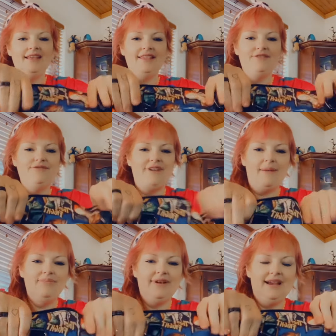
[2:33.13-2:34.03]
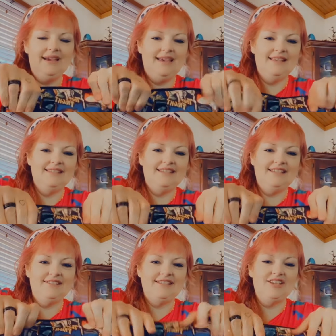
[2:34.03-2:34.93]
The fabric is
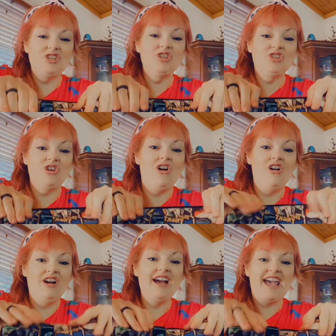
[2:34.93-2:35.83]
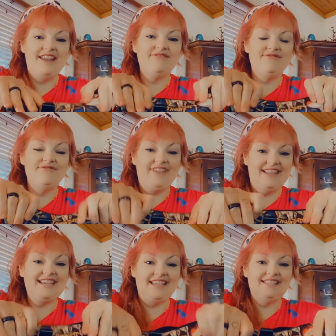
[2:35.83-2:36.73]
just strong and
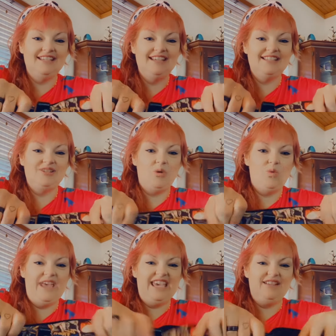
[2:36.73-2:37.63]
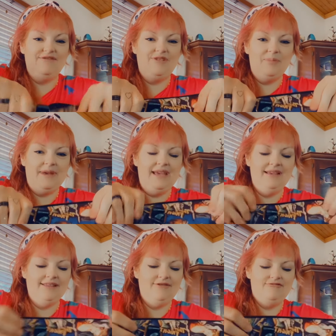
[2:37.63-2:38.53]
fantastic. It's not weak and floppy.
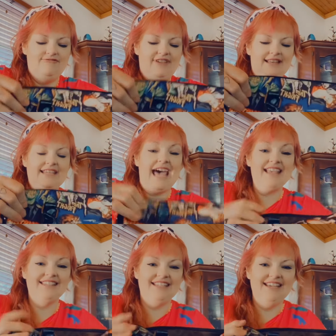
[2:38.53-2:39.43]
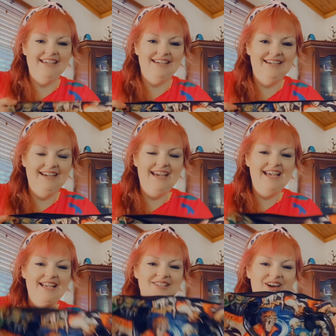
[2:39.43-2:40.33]
It's fantastic.
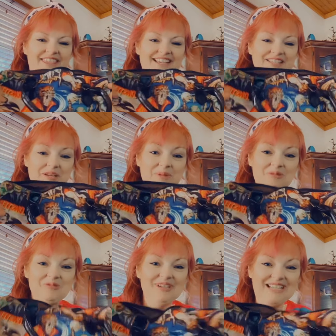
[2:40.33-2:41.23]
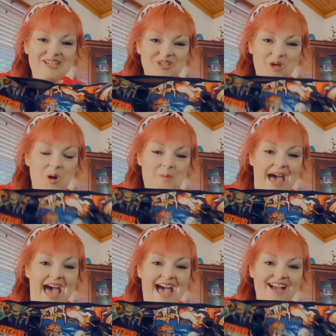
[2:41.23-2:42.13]
So I think it's going to be a really strong
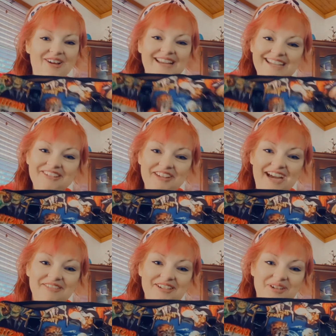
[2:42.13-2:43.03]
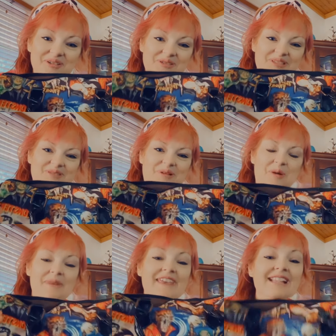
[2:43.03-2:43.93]
bag. I'll let you know how it goes as
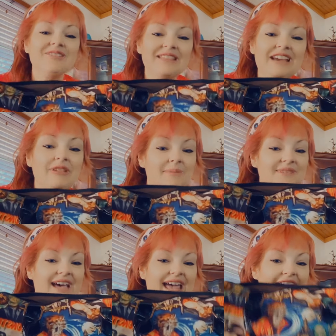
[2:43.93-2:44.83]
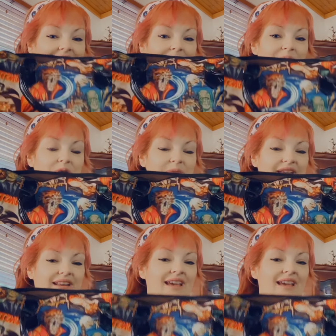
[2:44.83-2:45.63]
well. But that's on their website at the moment.